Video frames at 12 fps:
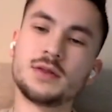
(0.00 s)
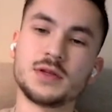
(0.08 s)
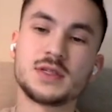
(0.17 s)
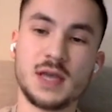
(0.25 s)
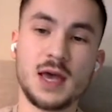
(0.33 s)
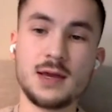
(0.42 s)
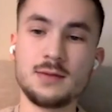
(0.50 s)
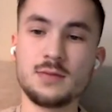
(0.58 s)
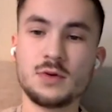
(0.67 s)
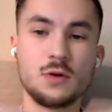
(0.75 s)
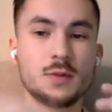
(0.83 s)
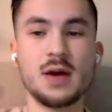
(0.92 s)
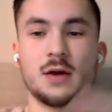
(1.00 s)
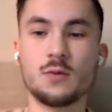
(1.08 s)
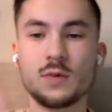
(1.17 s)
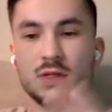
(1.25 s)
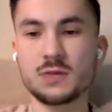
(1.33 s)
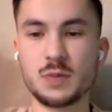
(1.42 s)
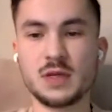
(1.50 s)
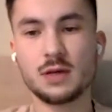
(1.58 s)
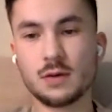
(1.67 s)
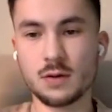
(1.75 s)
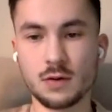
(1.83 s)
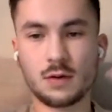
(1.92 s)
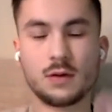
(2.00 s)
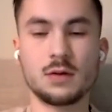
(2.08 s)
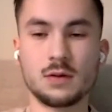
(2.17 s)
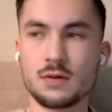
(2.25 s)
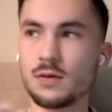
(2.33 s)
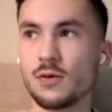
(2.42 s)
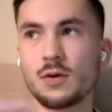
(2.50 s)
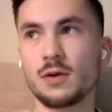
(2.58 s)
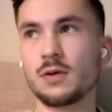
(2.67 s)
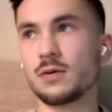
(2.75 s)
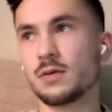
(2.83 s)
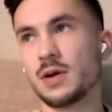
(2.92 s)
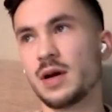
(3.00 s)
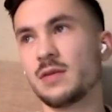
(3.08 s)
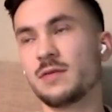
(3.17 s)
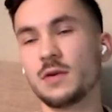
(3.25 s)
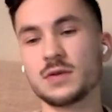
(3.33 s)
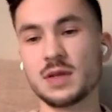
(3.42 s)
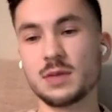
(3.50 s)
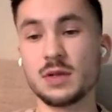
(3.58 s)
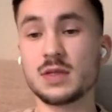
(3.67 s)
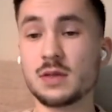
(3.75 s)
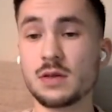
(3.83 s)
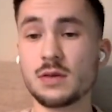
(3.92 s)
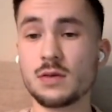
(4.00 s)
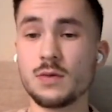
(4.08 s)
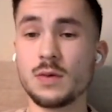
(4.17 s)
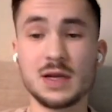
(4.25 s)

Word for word: the same no matter what speaker or or headphones I'm listening to.